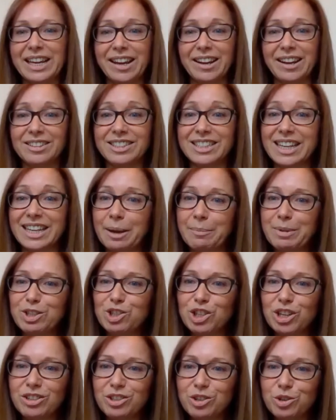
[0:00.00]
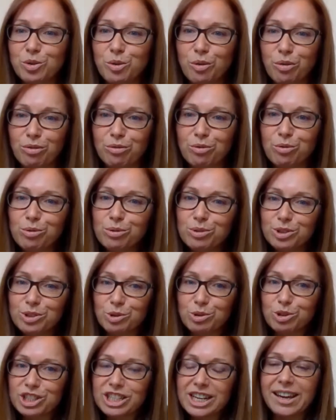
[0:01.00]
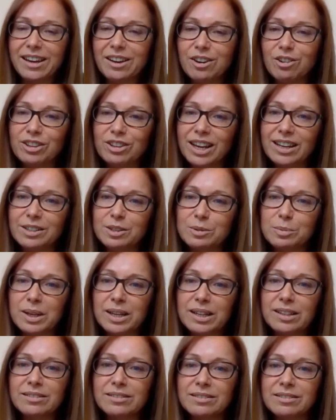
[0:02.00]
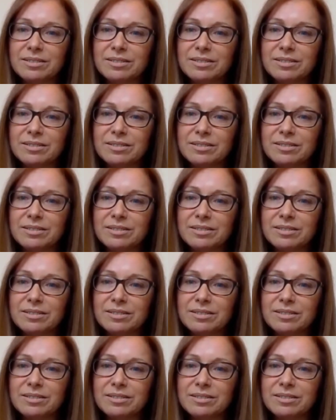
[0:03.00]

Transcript: And Imogen, your thoughts, your take on that as well?